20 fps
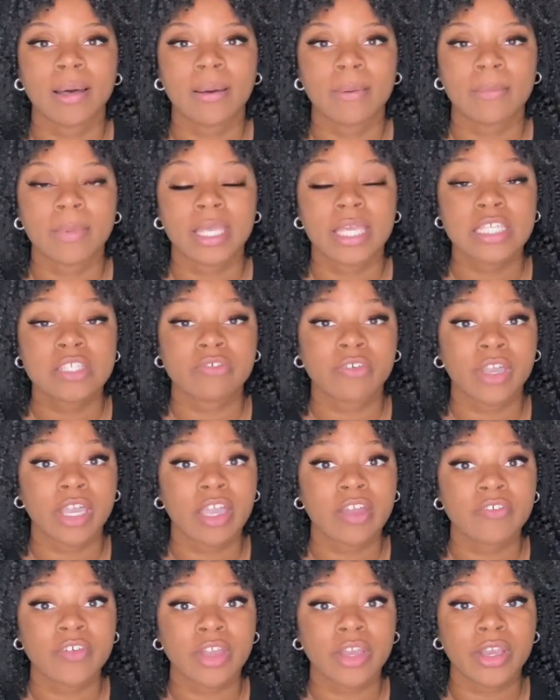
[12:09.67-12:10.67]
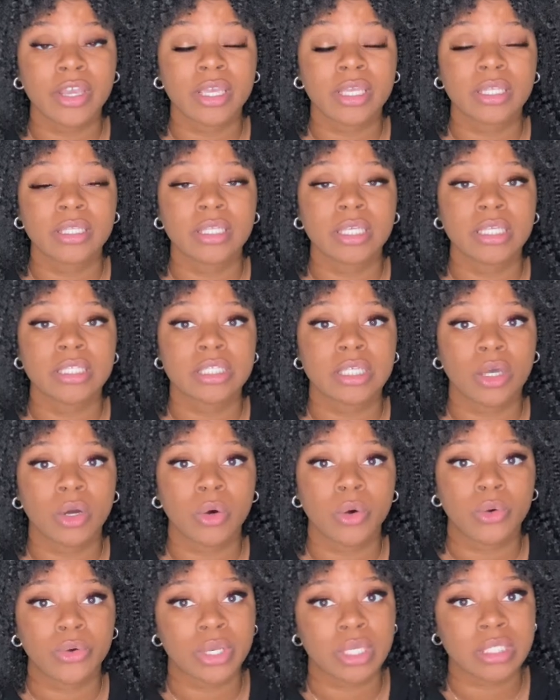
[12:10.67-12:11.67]
He's very, very detail
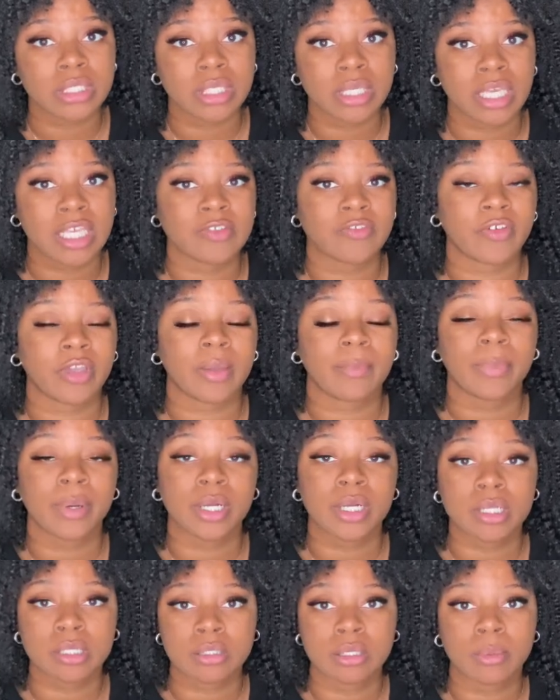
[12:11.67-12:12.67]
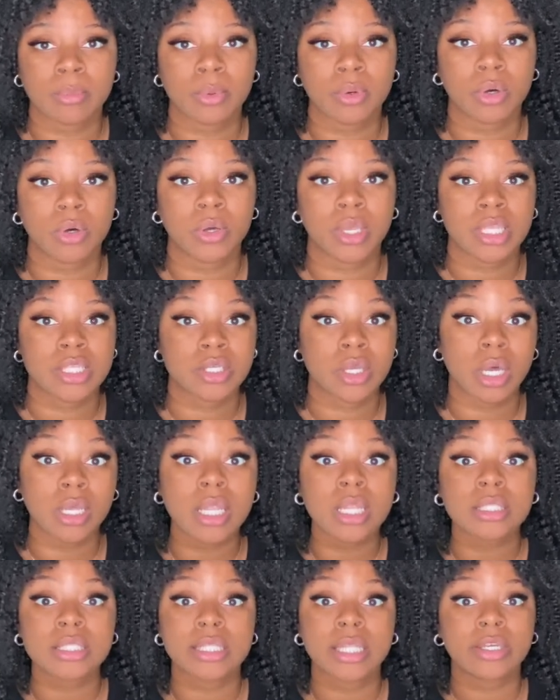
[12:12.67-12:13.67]
oriented. He's very personable. He's
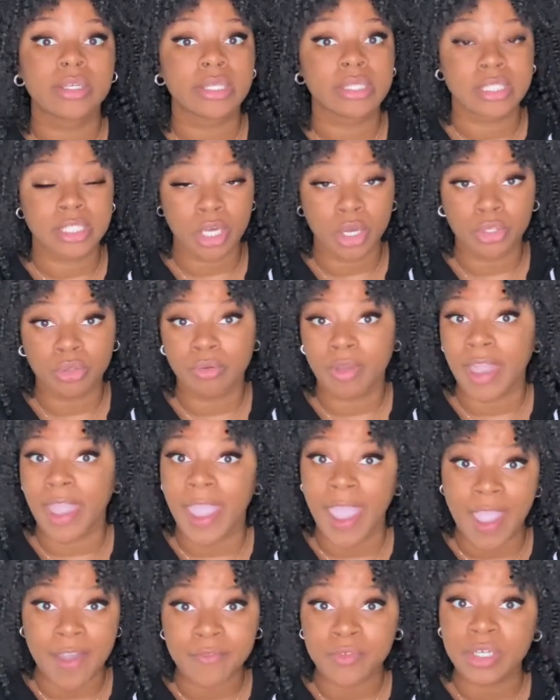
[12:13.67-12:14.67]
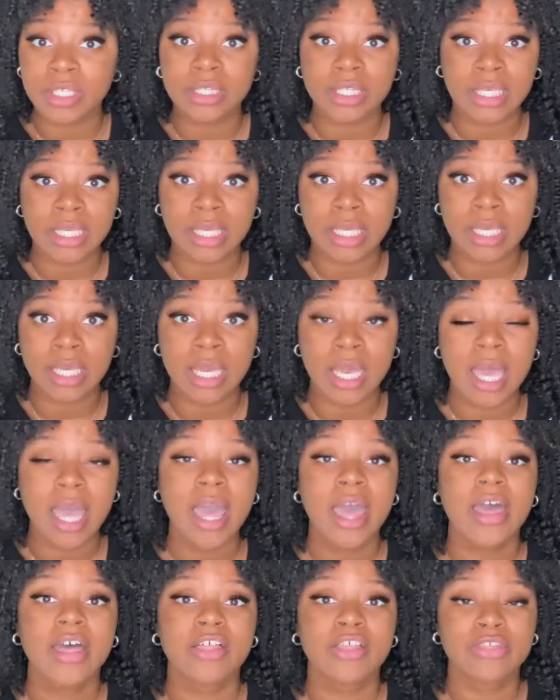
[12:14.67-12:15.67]
gonna literally tell you everything
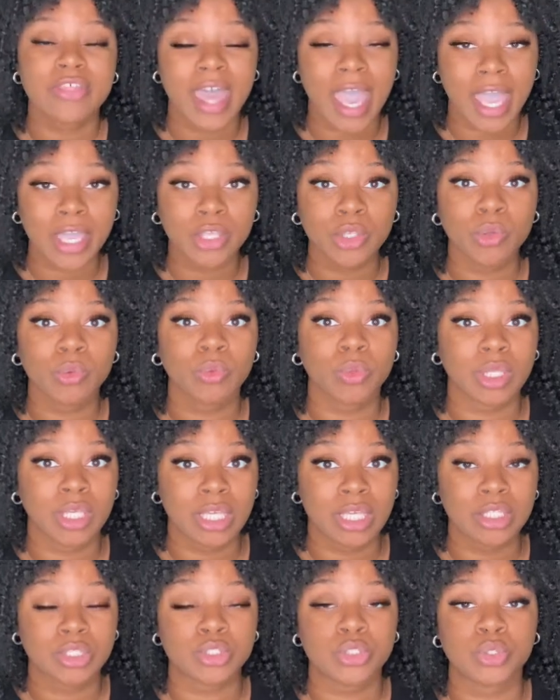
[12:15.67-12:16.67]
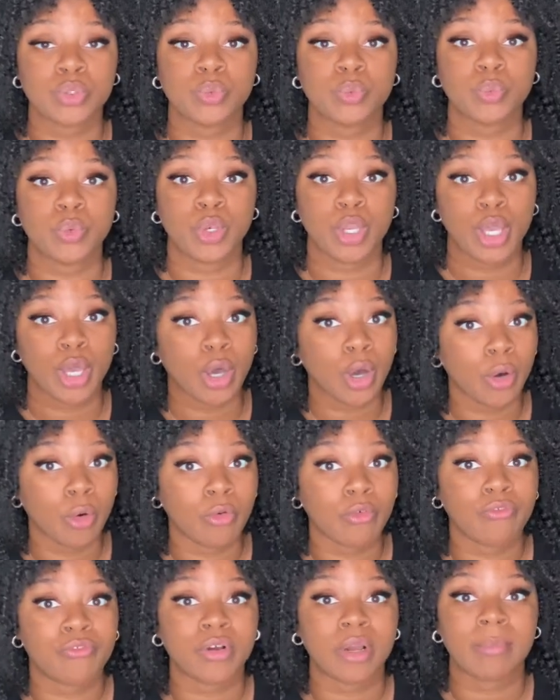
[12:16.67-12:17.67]
that you need to know
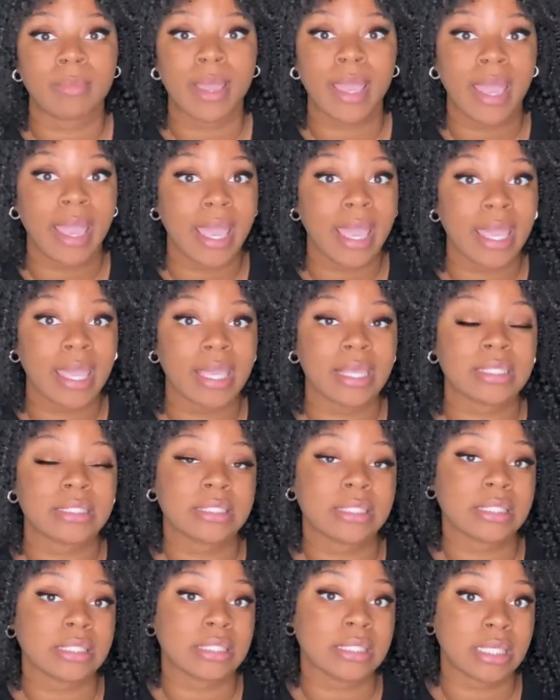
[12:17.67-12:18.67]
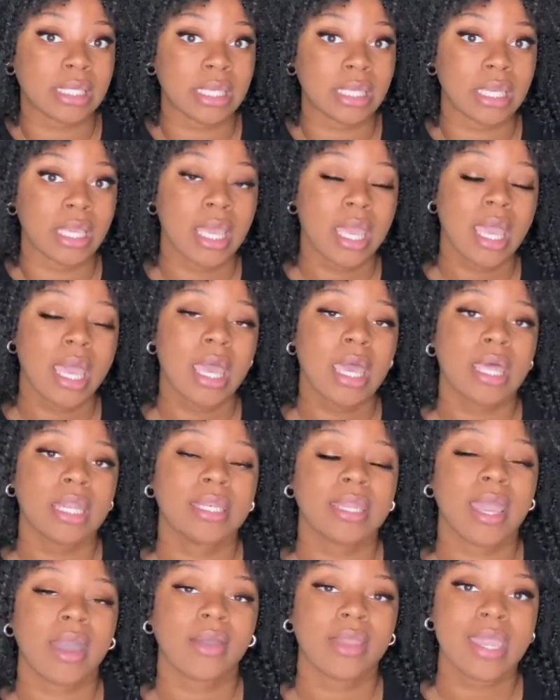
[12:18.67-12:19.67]
from A to Z.
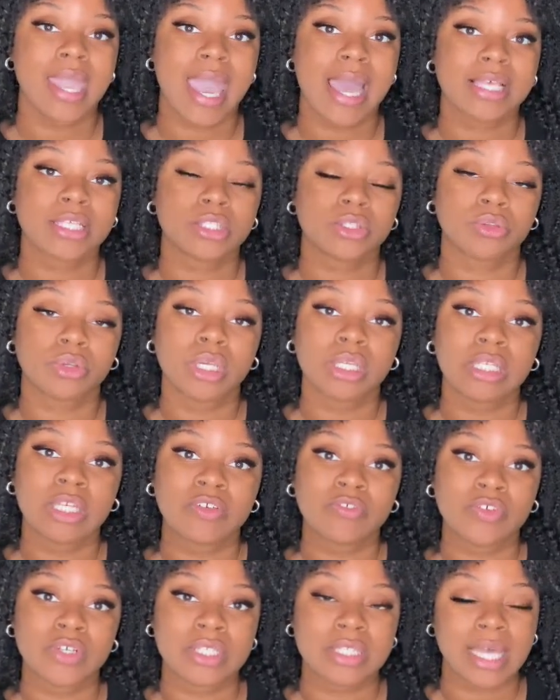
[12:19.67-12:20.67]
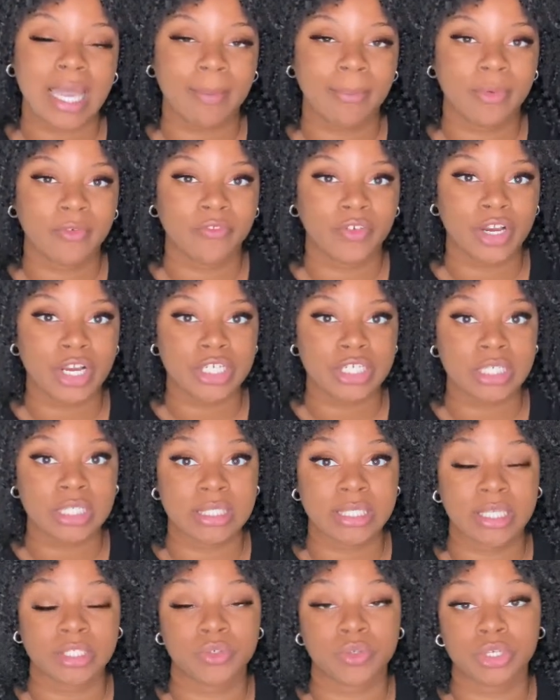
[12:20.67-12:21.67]
Now he has 3 different type of versions
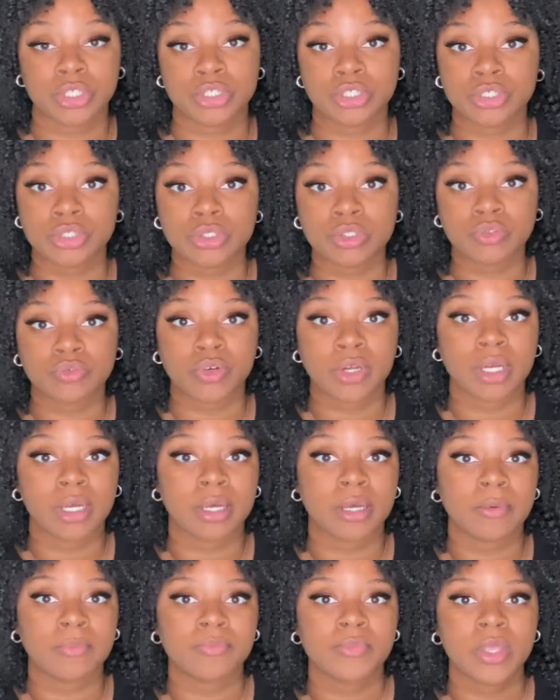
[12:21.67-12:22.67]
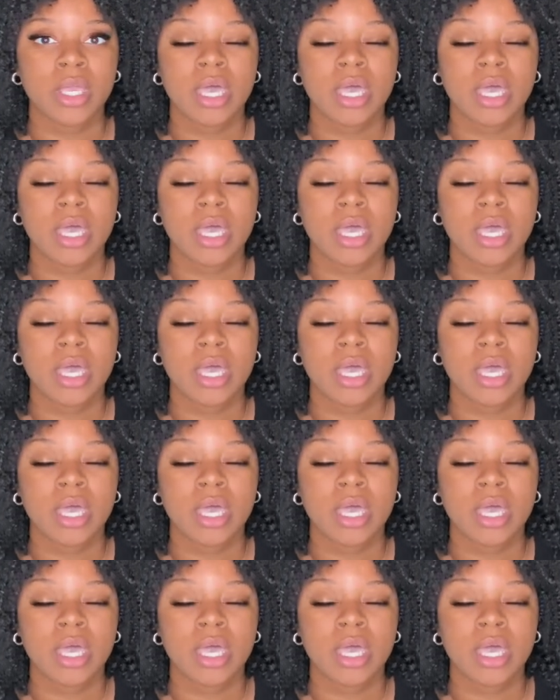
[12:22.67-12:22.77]
that you can choose from.